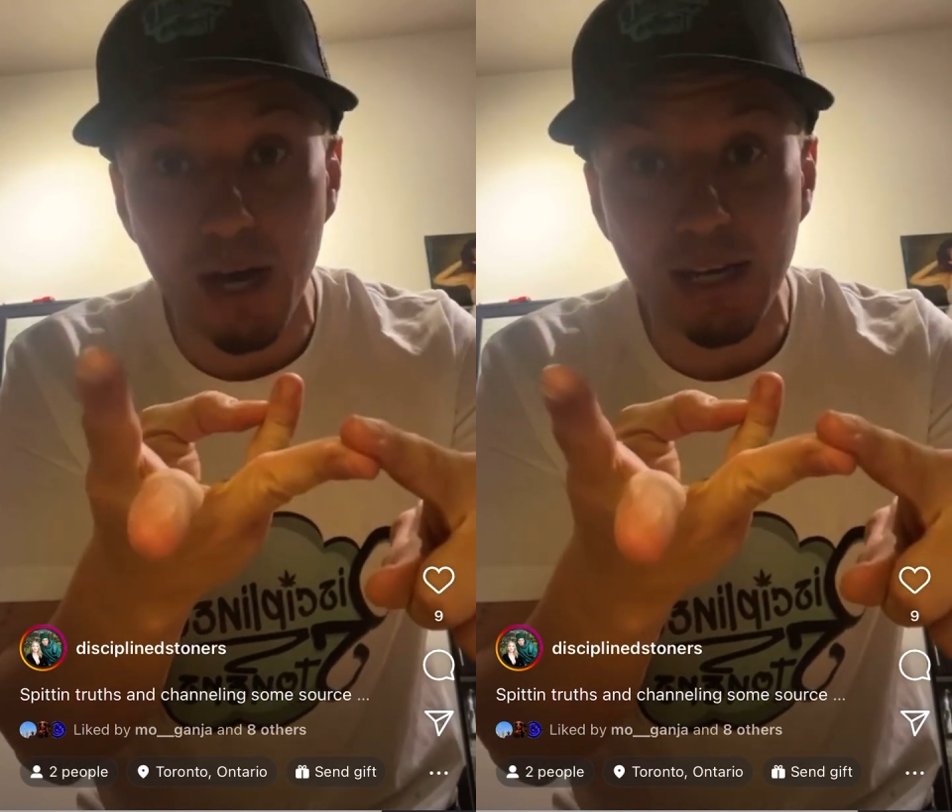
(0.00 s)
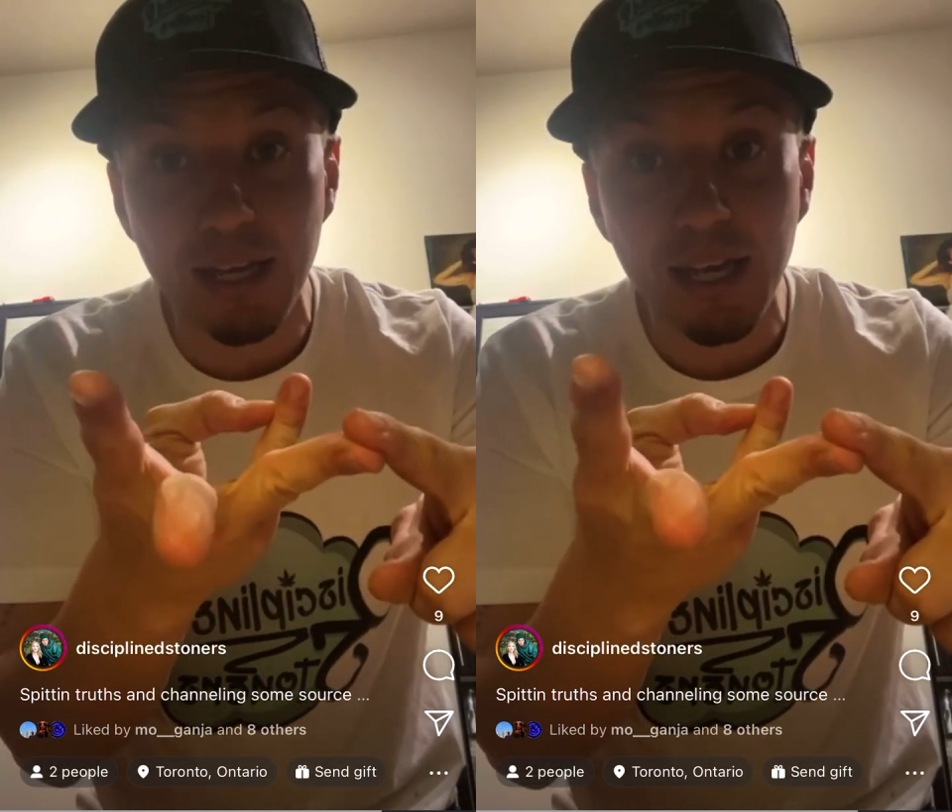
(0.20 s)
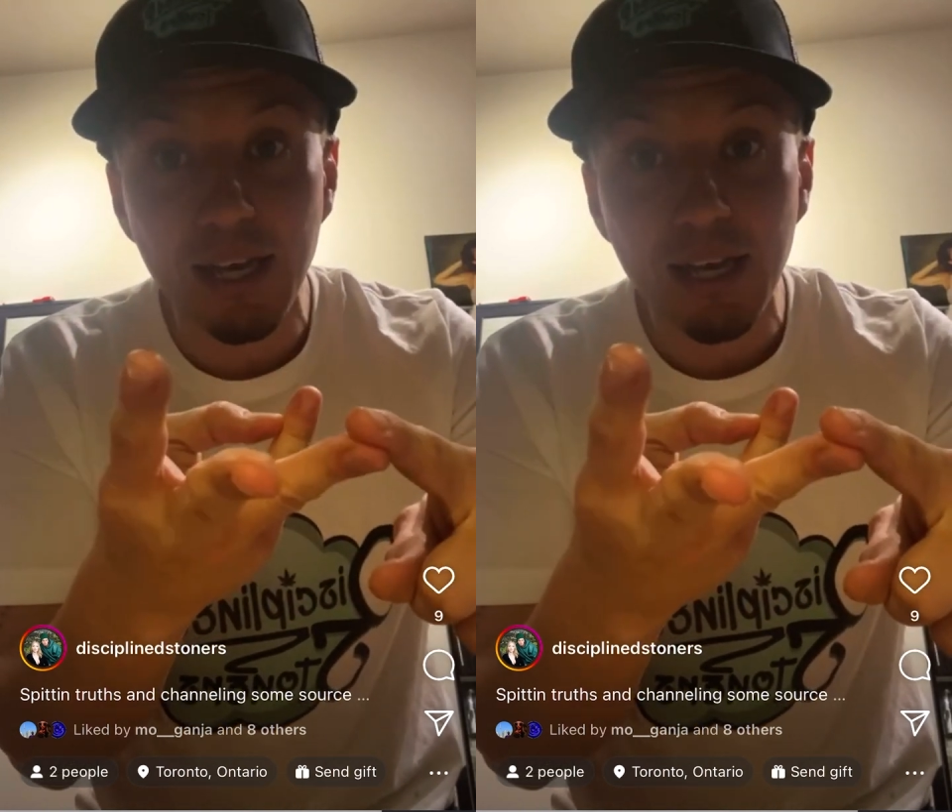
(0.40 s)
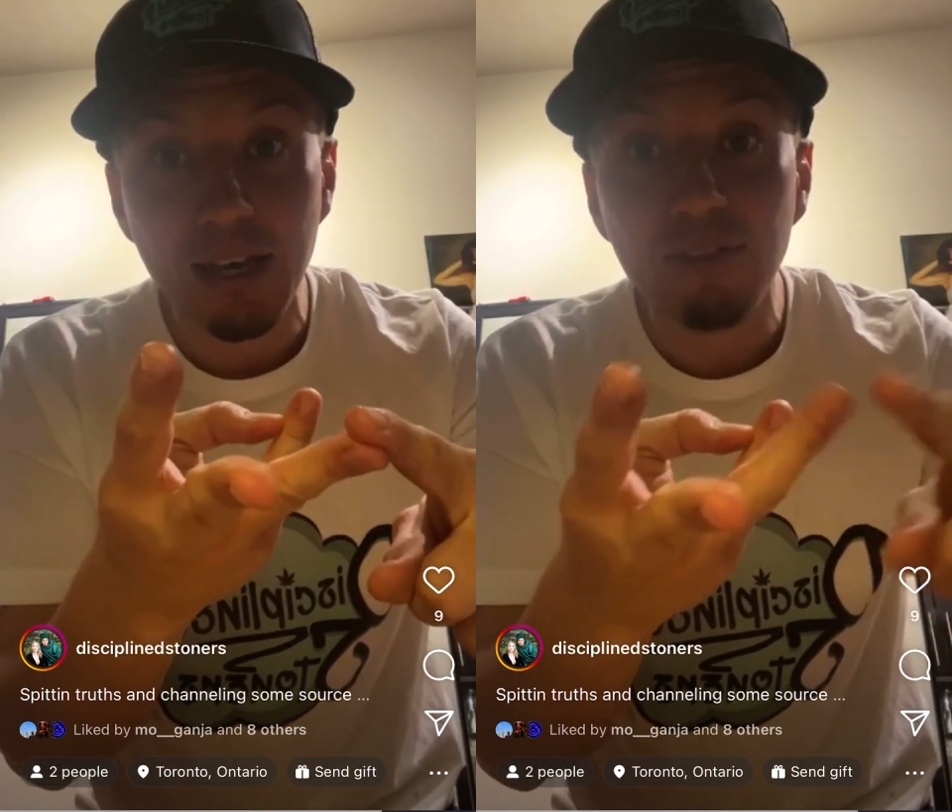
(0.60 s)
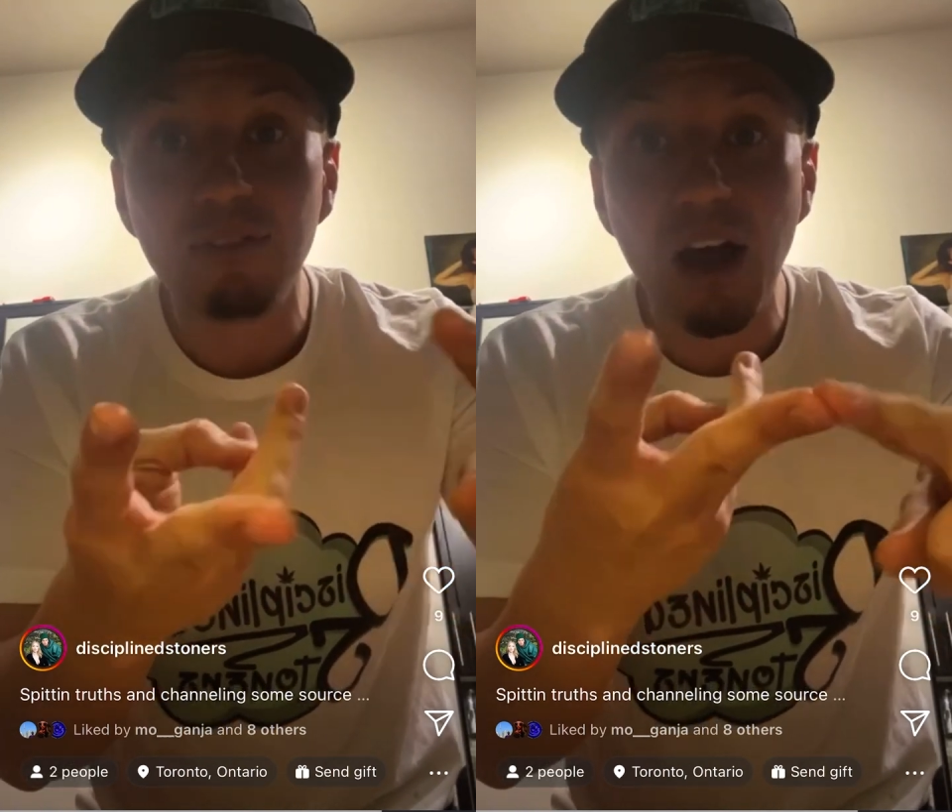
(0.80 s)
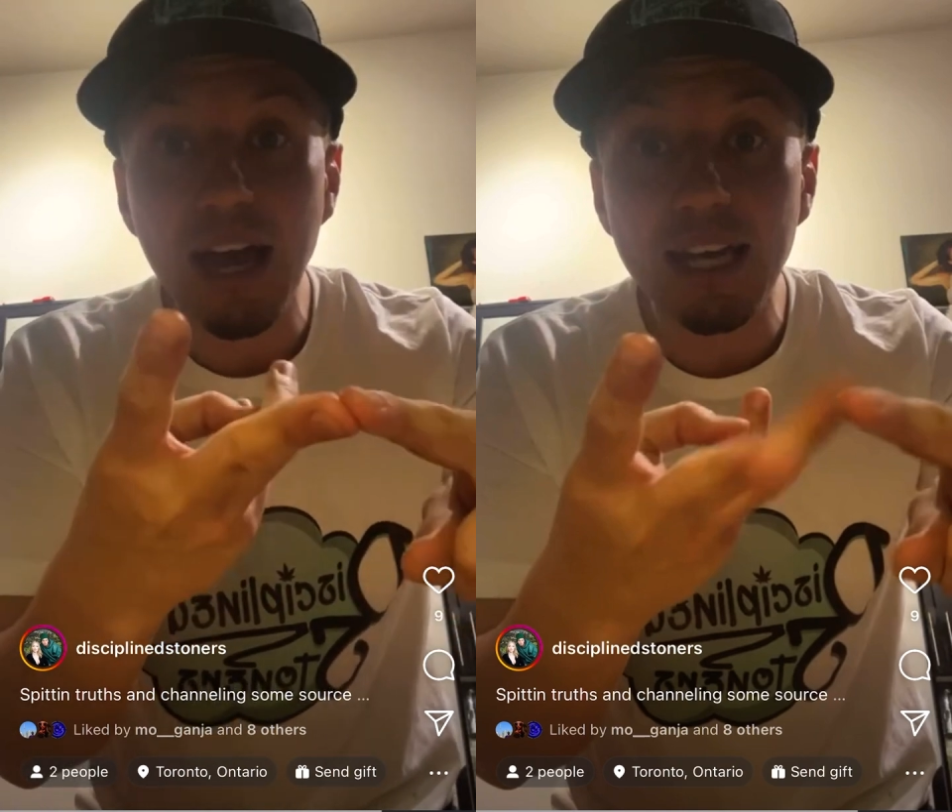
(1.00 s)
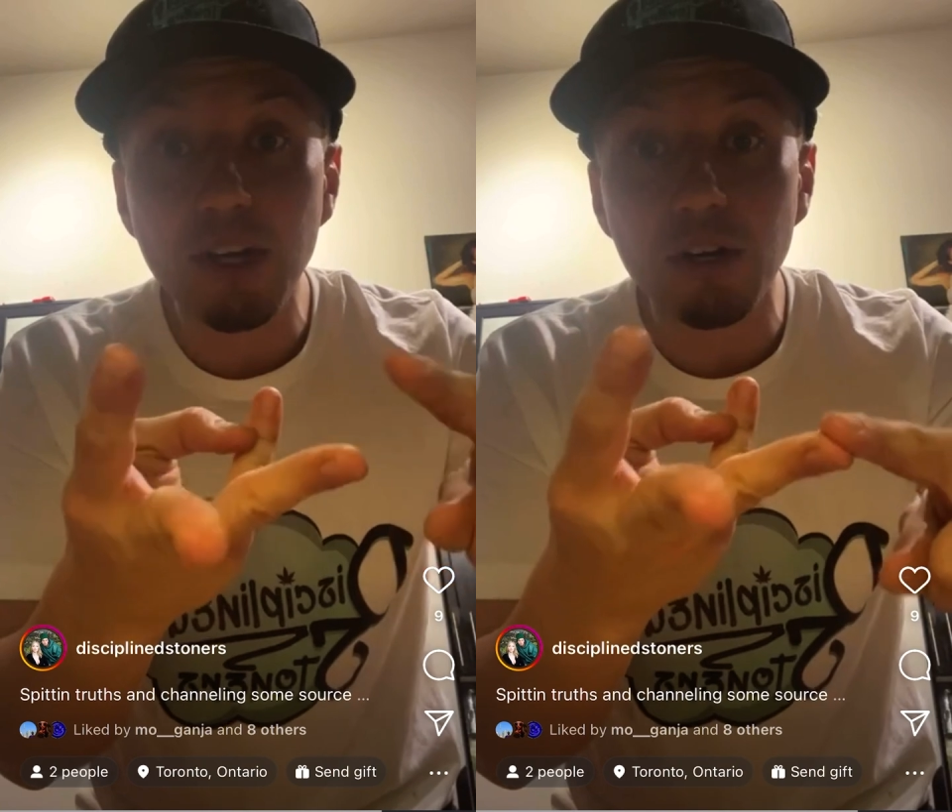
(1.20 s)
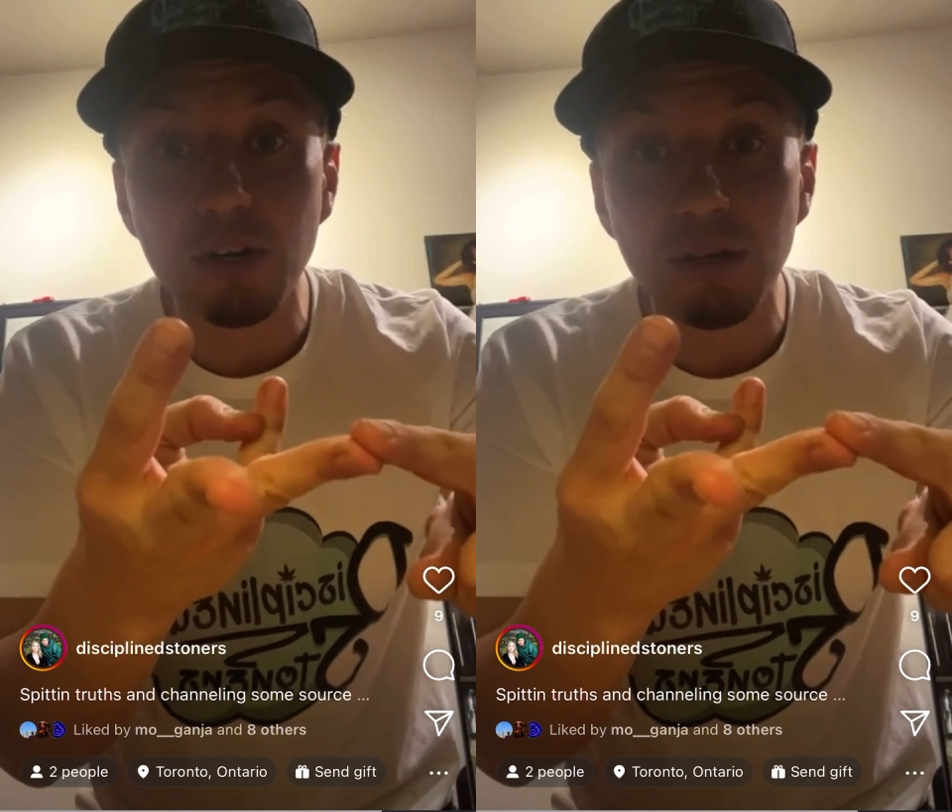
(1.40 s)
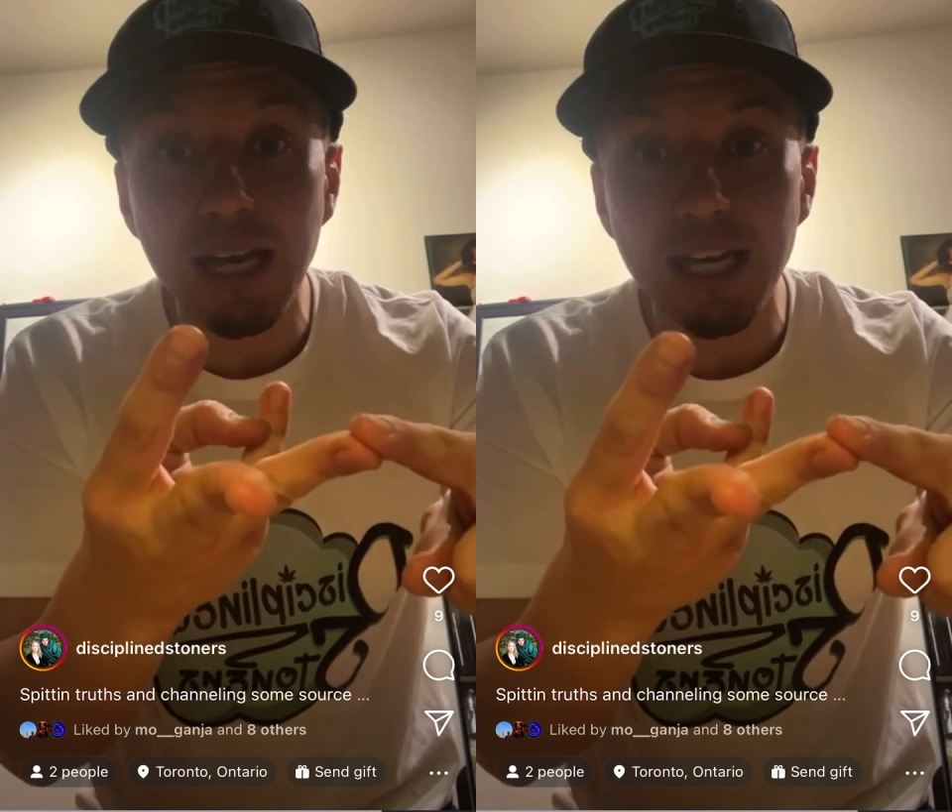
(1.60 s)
one. Finding or